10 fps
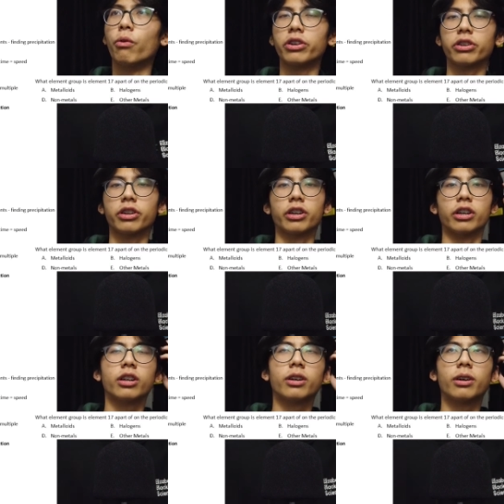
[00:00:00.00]
what are
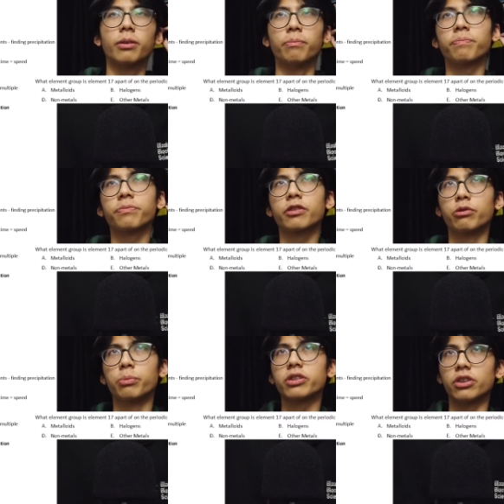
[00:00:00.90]
the um,
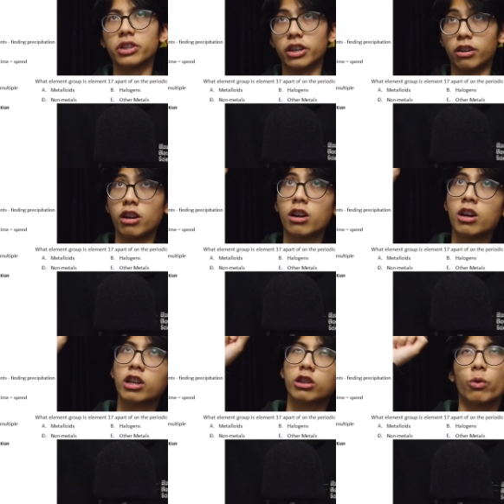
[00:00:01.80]
groups on the
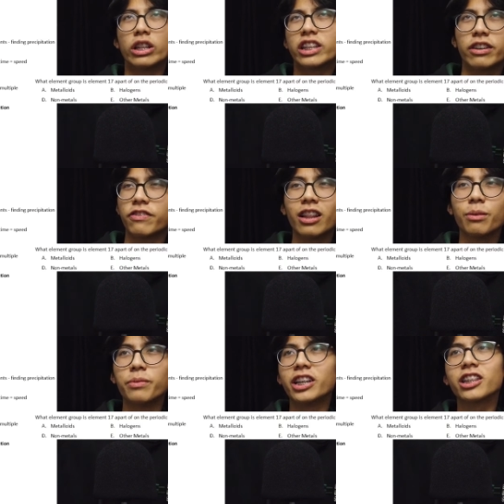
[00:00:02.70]
20th
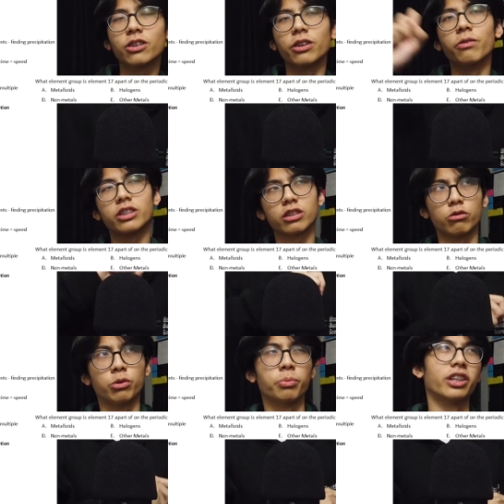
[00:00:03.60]
element or what's the
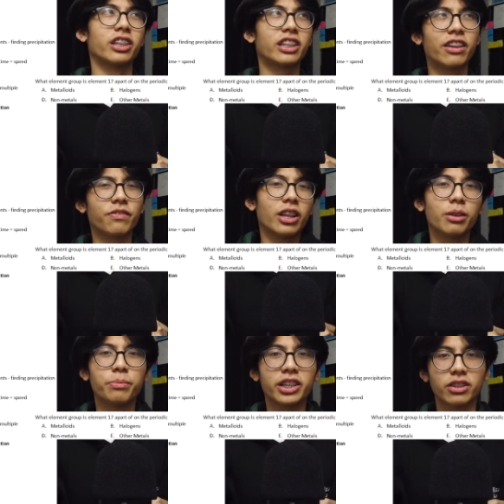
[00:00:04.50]
group on the 10th
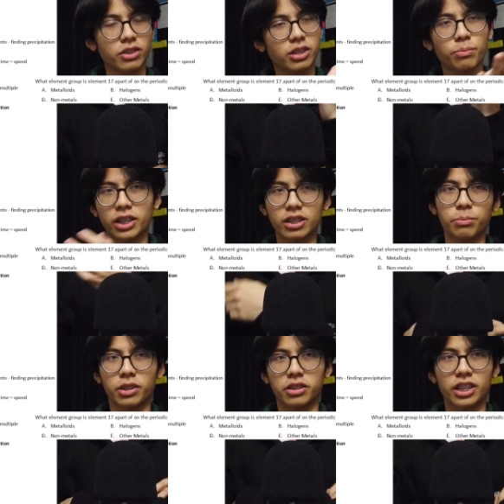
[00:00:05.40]
element or something
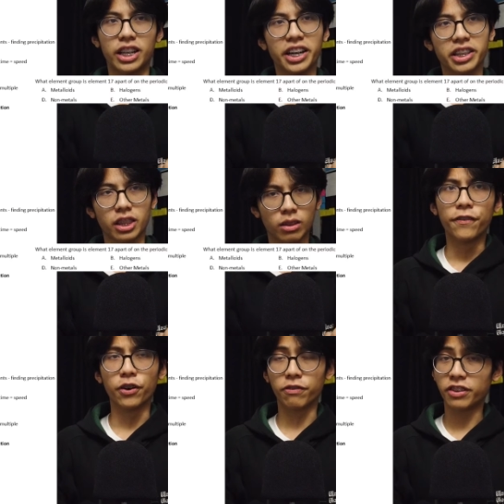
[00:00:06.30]
similar to that.
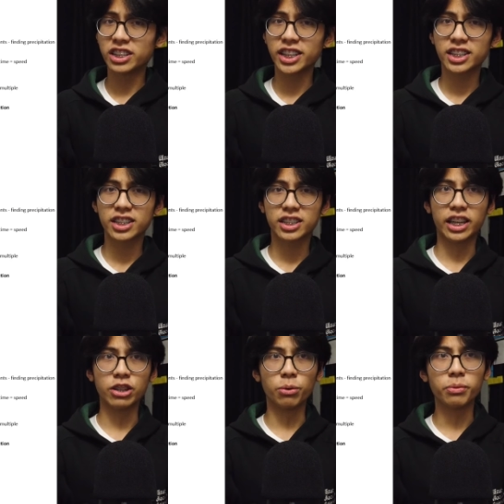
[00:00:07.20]
For physics,
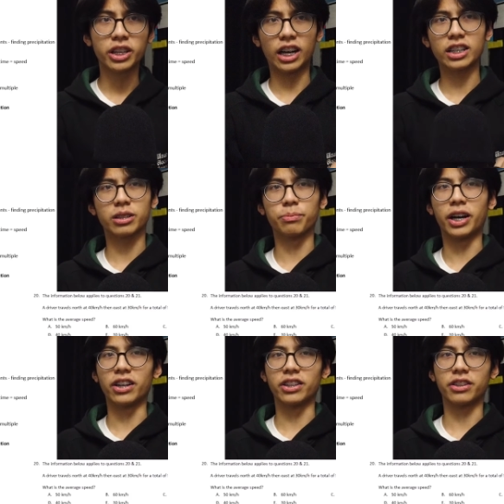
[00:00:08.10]
they normally ask
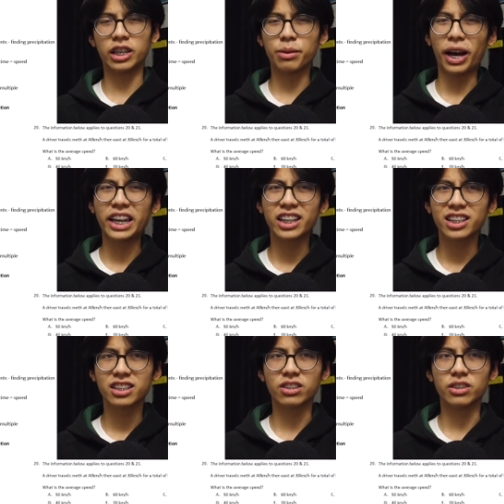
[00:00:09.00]
about
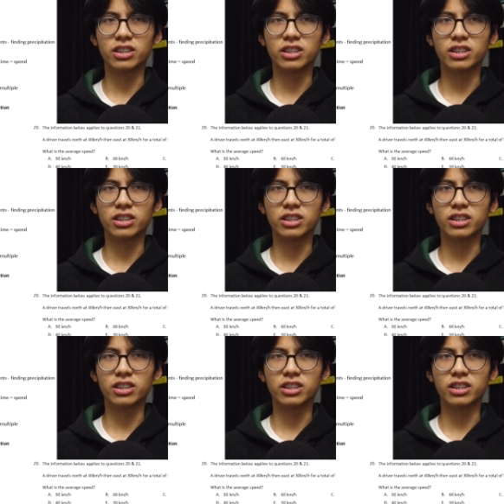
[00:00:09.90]
kinematics,